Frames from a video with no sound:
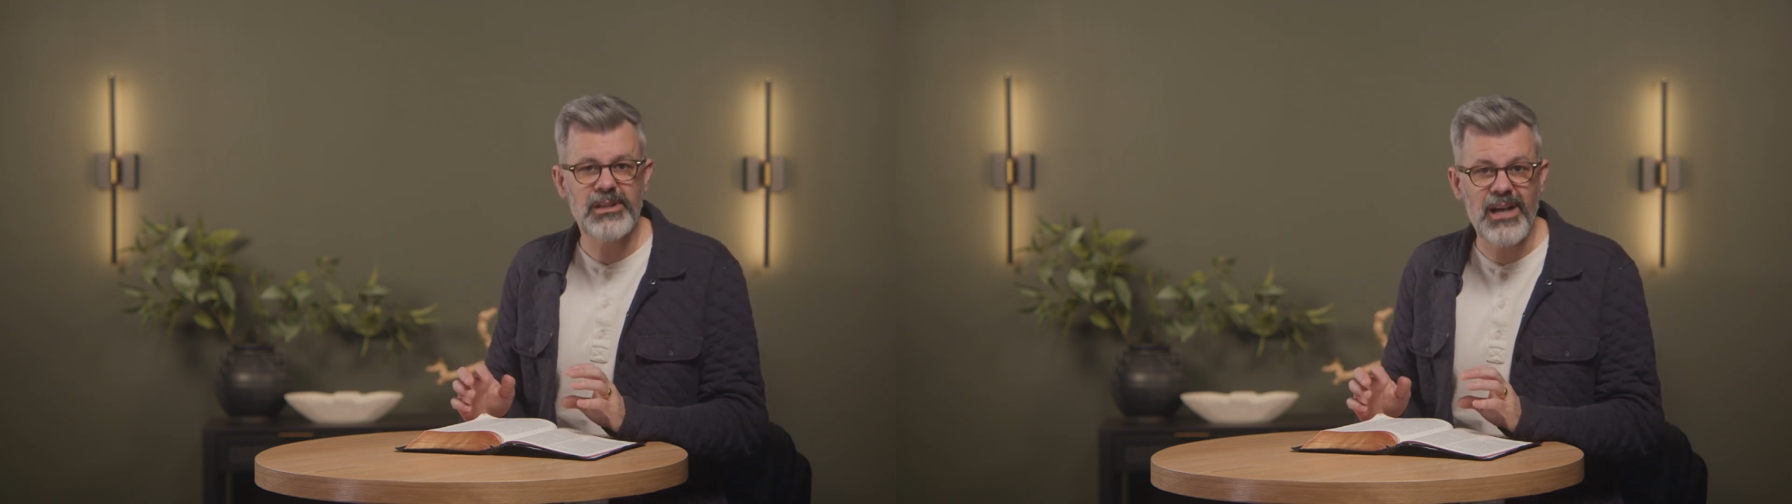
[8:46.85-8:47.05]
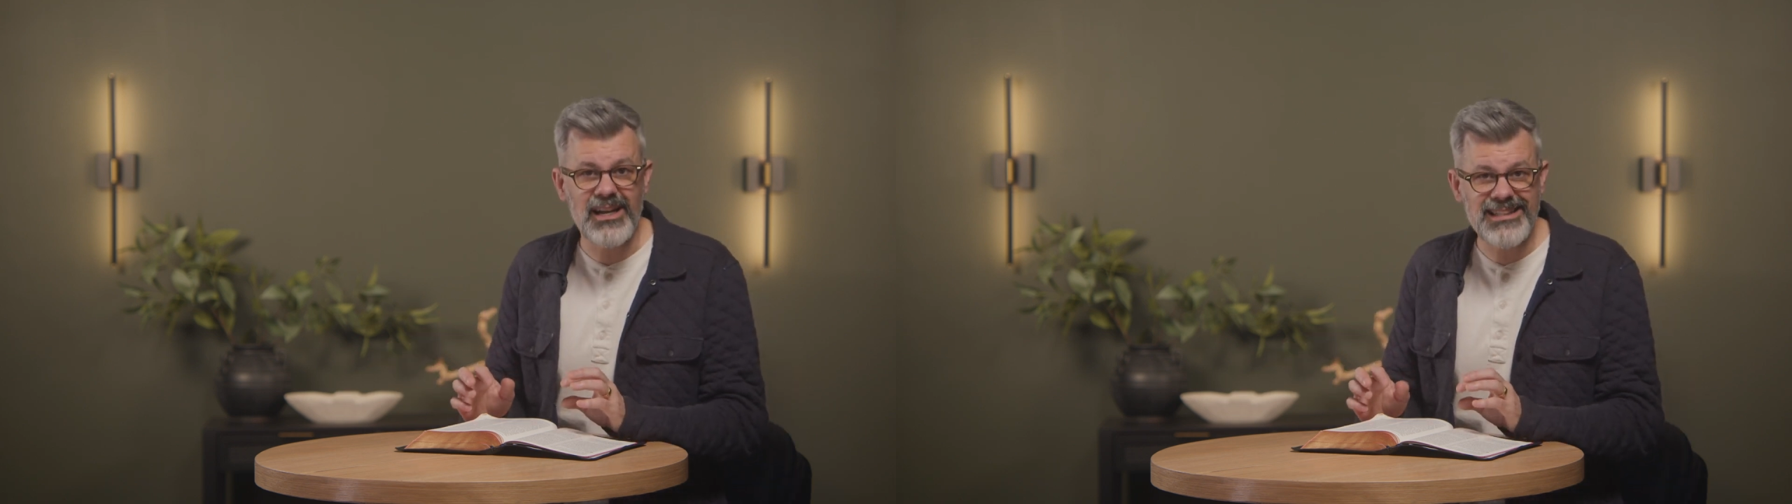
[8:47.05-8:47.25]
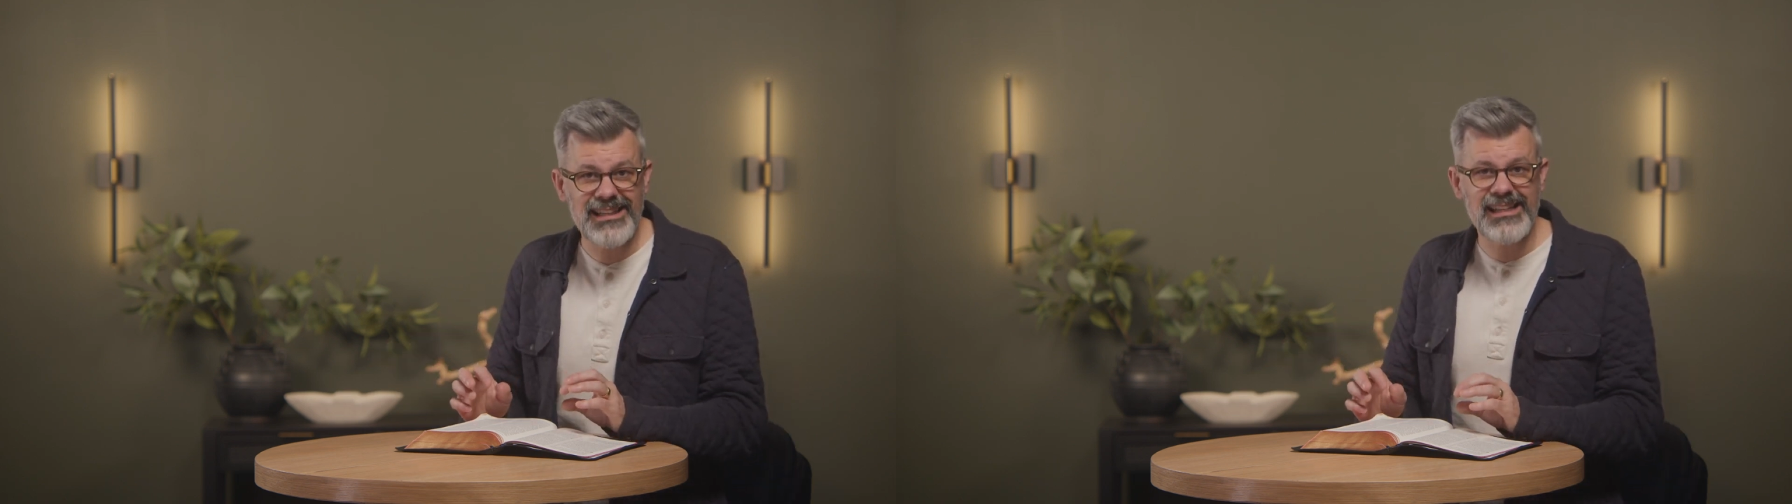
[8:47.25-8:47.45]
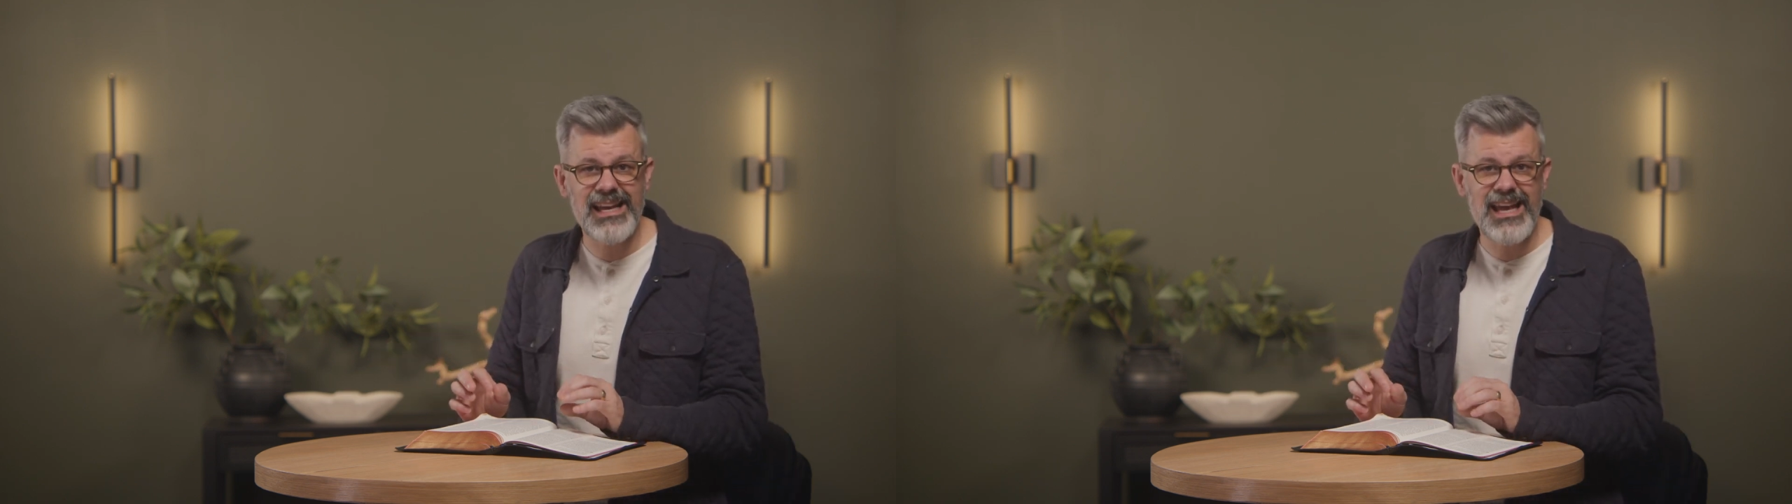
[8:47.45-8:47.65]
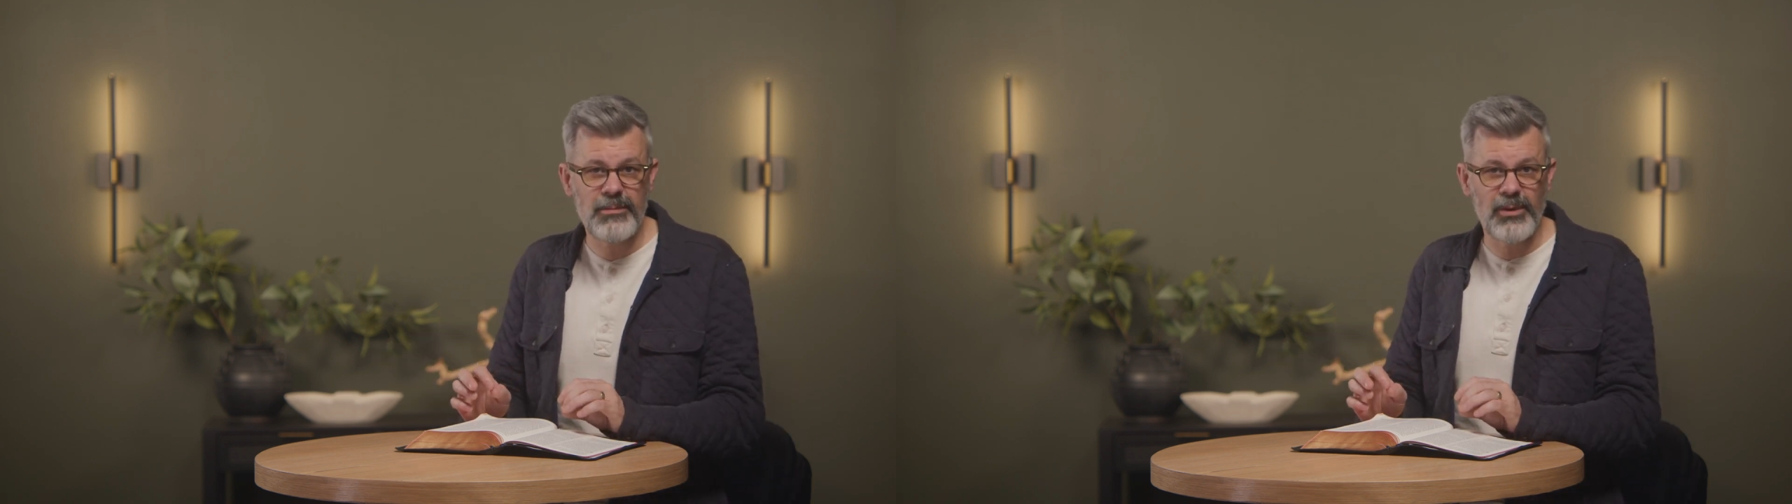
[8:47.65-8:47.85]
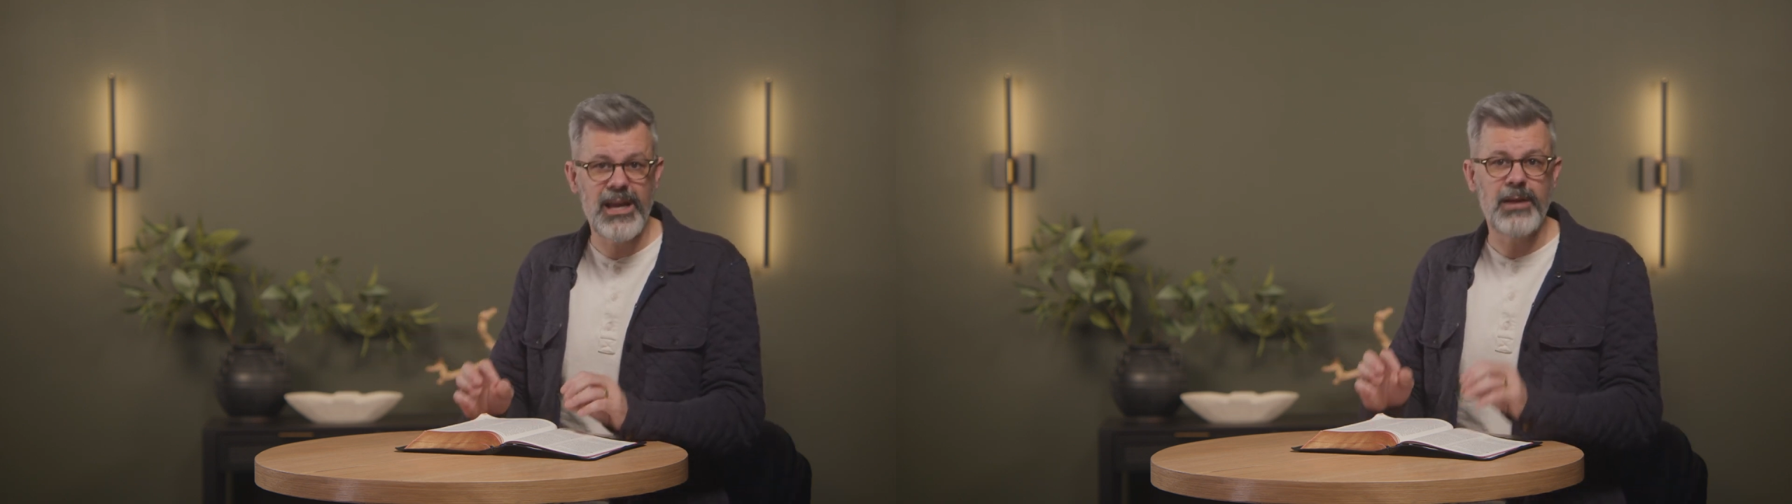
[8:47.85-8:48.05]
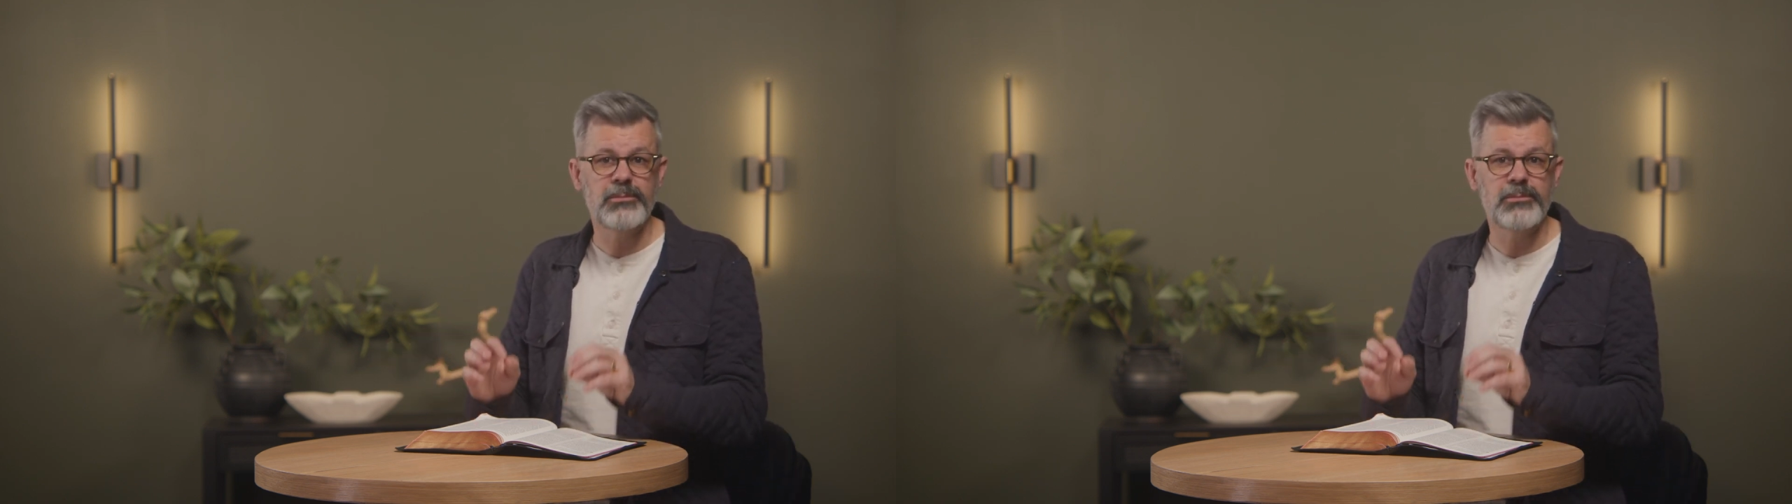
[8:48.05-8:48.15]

God telling Abraham